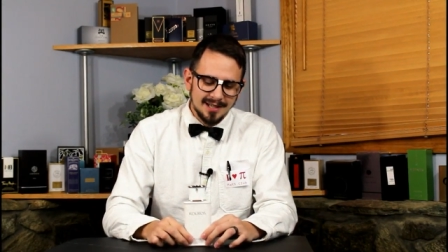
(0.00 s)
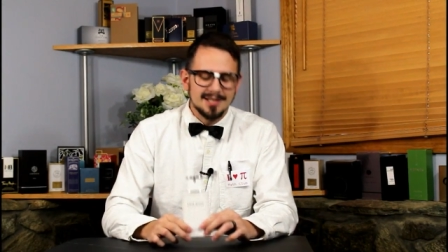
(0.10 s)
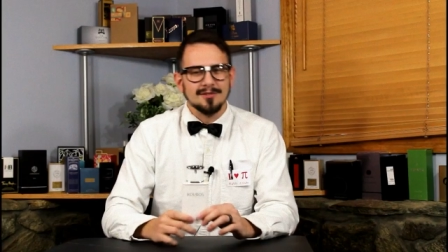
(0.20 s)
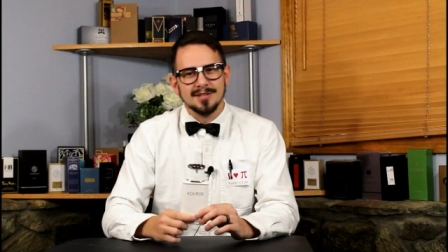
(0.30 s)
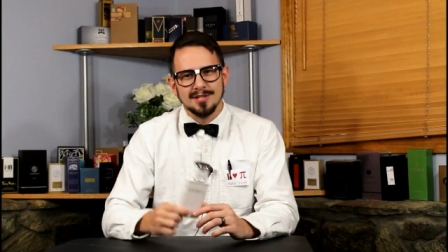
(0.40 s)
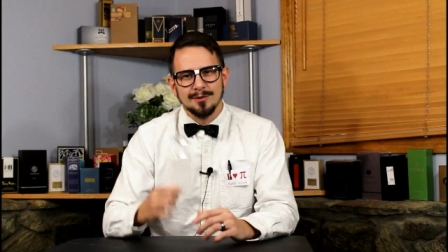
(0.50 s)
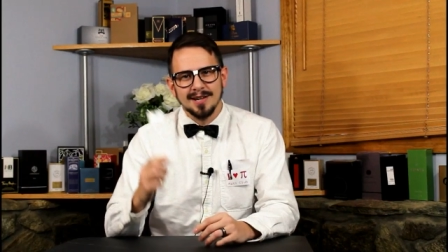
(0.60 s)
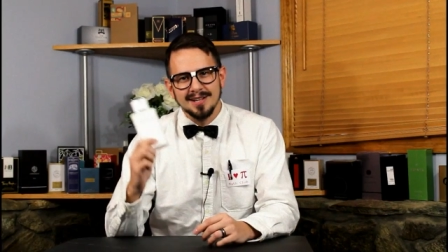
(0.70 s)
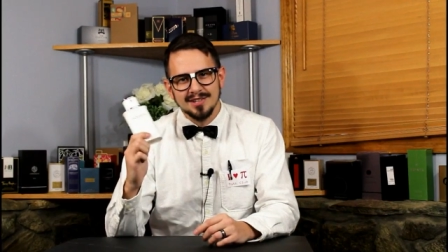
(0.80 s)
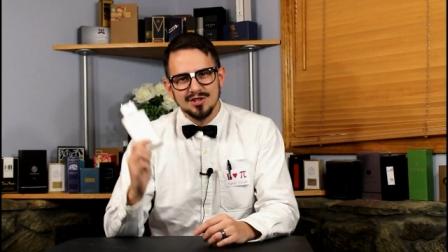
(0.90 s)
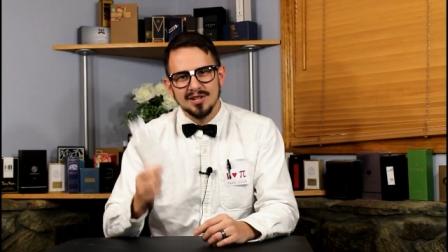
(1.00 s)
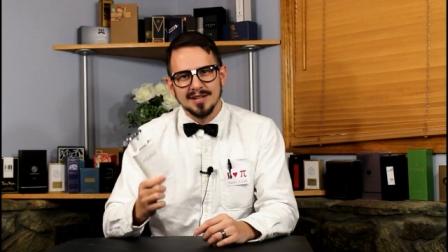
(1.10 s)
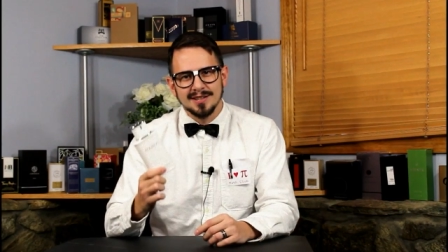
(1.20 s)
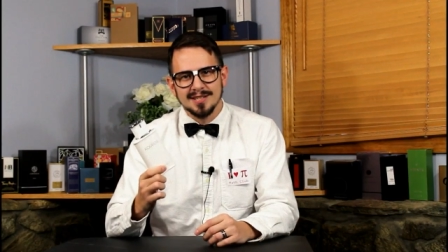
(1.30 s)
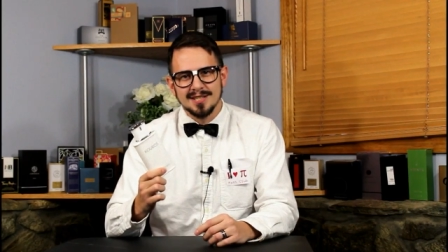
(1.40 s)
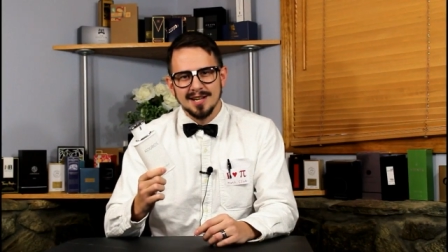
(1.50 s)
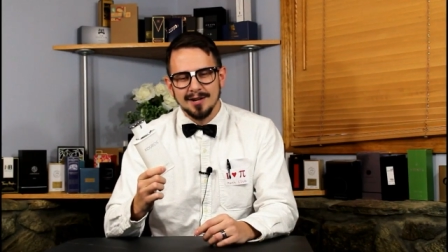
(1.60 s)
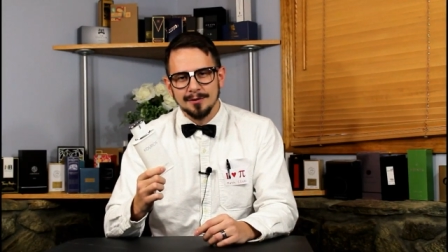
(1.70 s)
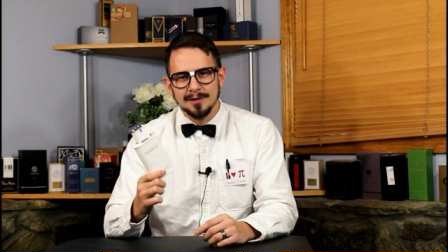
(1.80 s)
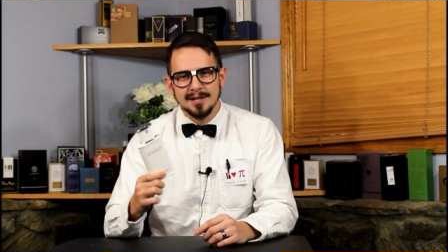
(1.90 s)
So let's go ahead and check this
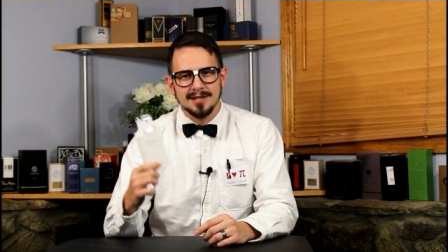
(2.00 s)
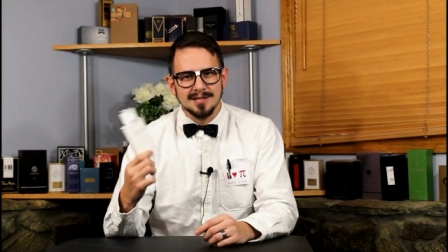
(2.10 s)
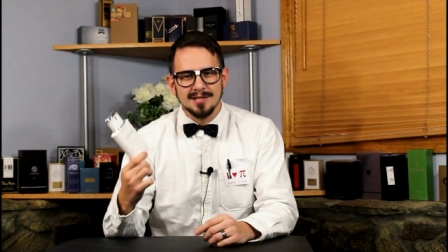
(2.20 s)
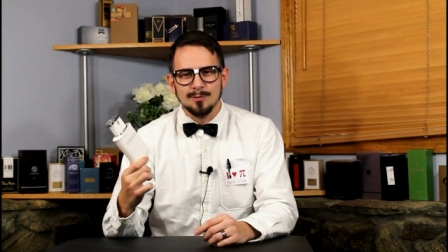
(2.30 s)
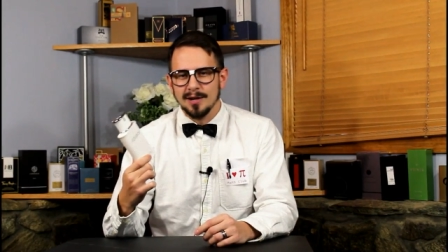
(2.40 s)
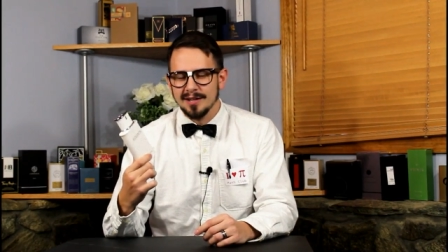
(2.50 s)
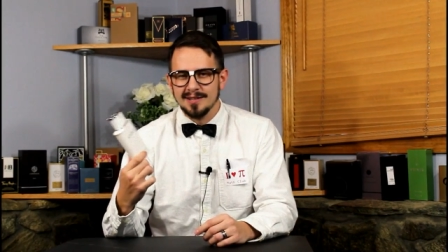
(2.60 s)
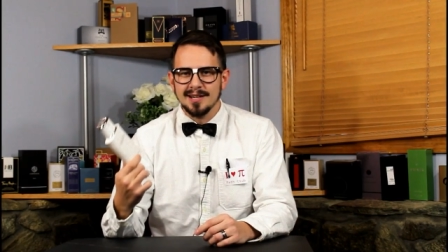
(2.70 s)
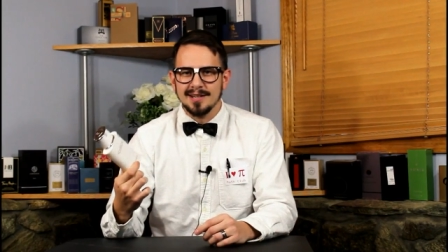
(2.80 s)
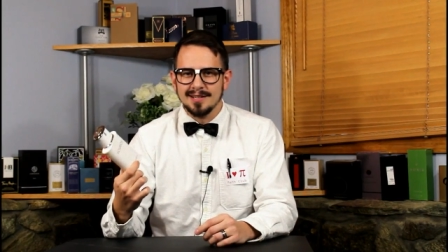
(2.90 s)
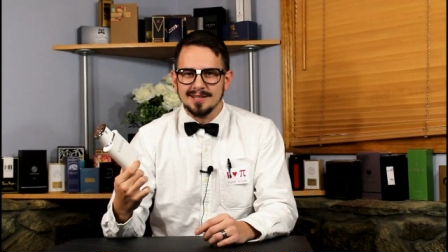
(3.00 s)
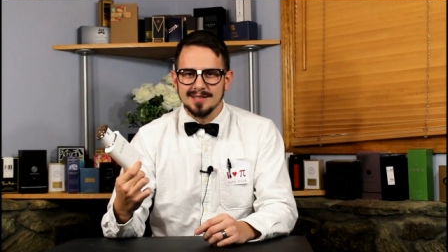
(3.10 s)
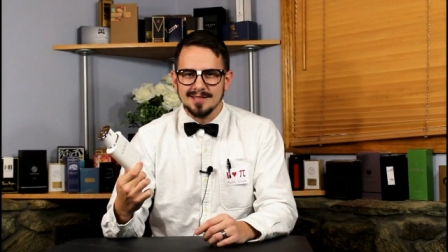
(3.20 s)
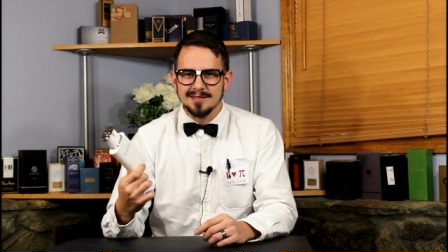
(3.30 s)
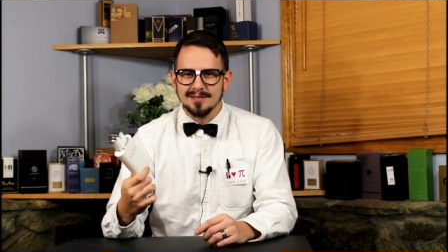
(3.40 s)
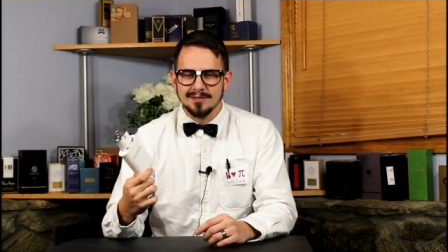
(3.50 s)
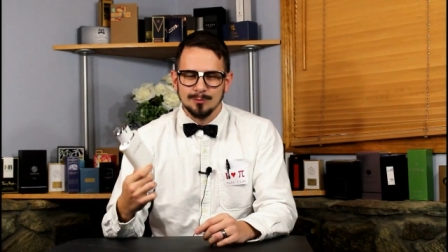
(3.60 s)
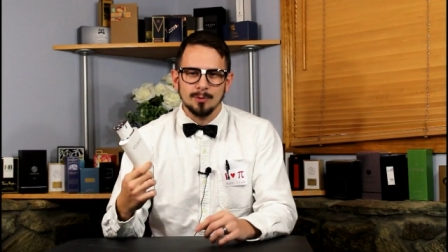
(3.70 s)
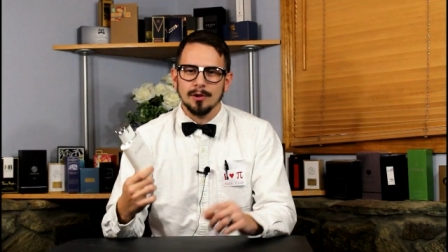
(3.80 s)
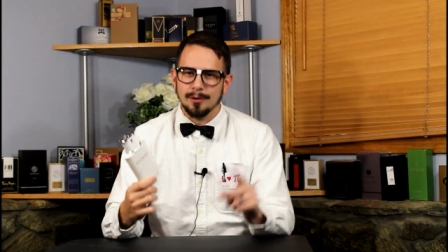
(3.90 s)
out and see why the 80s
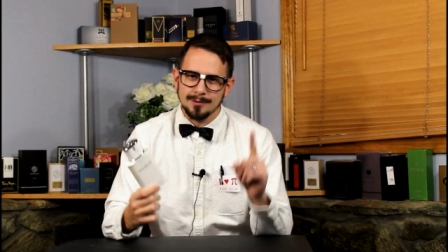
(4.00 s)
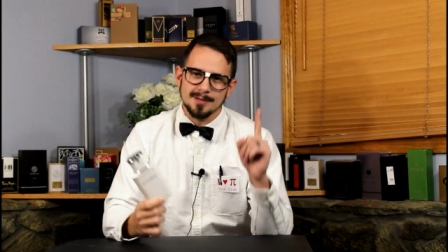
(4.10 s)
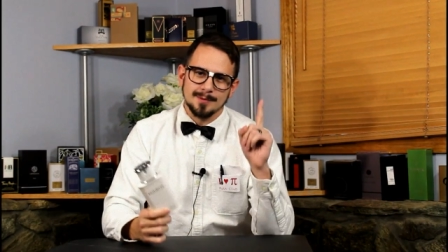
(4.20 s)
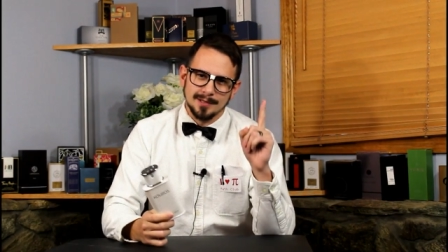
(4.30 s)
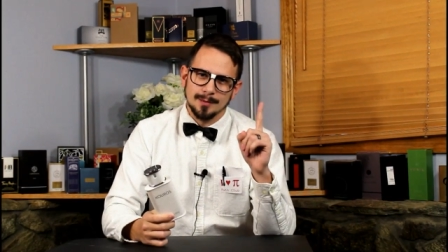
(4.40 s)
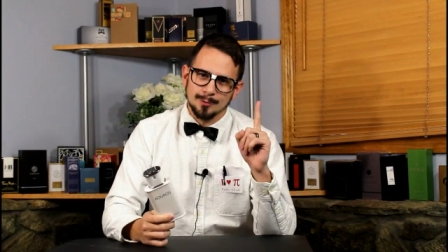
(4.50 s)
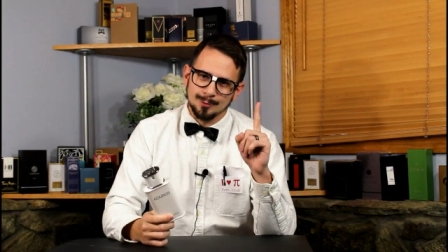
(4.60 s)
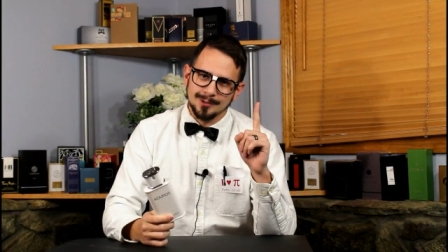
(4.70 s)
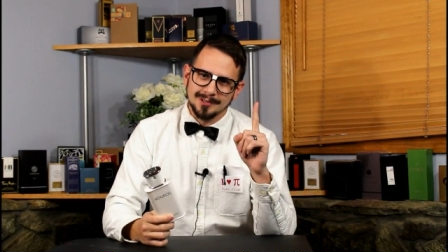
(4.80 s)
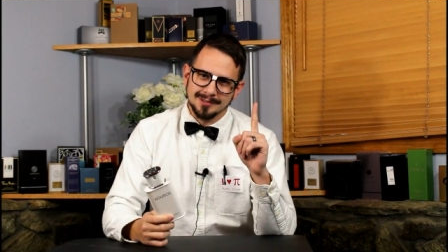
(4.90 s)
will always be number one.